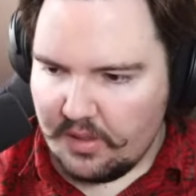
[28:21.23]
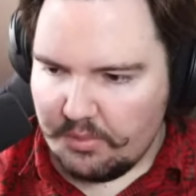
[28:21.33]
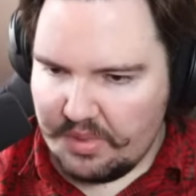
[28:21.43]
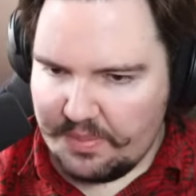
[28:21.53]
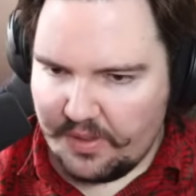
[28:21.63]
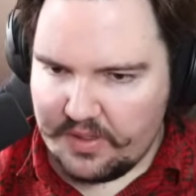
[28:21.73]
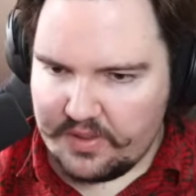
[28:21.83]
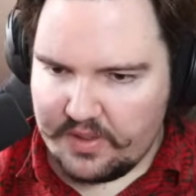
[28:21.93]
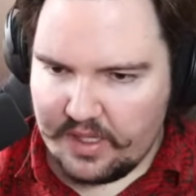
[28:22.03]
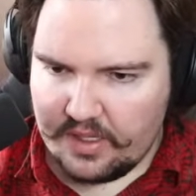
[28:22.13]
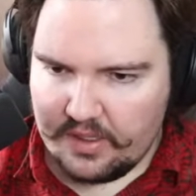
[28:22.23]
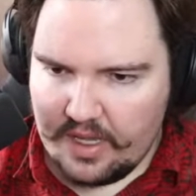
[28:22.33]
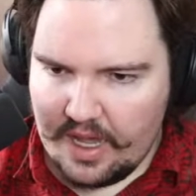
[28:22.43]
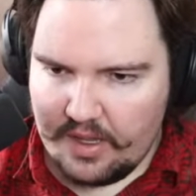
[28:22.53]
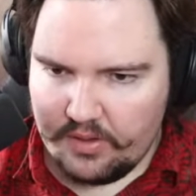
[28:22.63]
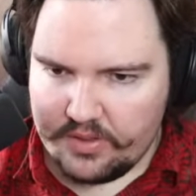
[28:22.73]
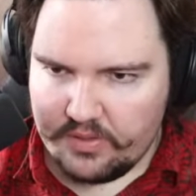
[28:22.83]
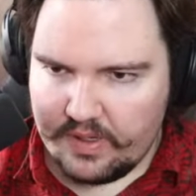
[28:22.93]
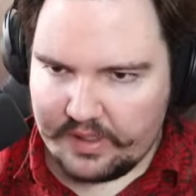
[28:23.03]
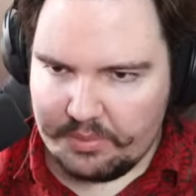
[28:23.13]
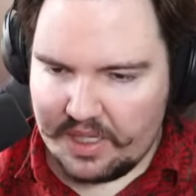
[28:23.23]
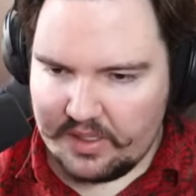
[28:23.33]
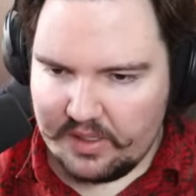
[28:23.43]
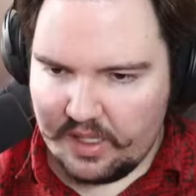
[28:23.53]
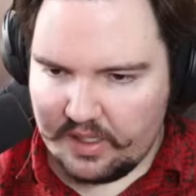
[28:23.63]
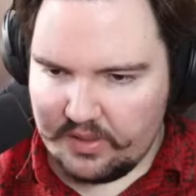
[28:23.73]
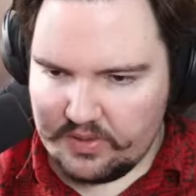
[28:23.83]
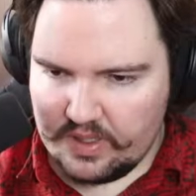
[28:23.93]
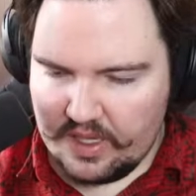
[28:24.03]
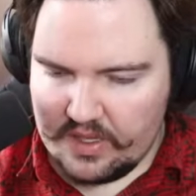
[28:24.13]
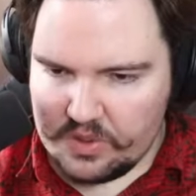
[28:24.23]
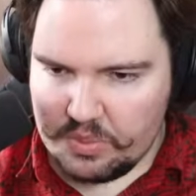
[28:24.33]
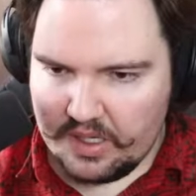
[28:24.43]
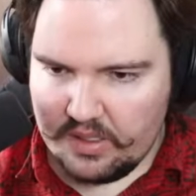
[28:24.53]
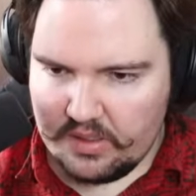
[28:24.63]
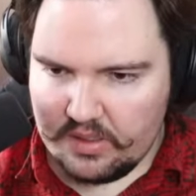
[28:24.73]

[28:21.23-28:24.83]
People always like, I also recommend it like using Asprite.